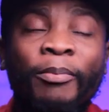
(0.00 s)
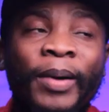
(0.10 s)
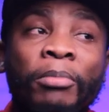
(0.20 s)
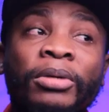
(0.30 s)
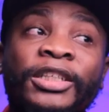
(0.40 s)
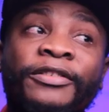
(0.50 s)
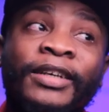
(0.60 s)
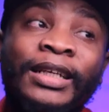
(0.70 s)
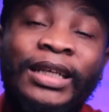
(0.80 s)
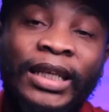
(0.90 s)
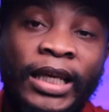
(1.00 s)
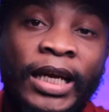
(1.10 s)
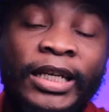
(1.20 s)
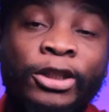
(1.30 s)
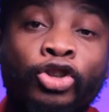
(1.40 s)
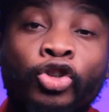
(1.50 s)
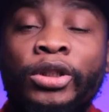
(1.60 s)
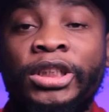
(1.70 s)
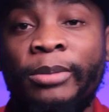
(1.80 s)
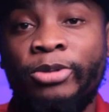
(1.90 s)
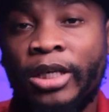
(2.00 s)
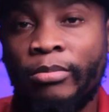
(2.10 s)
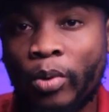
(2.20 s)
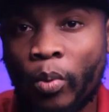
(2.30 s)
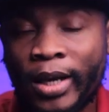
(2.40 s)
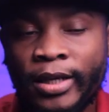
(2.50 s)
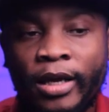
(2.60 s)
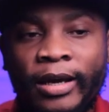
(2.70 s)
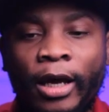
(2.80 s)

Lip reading: The Bible is very clear in John chapter number 1.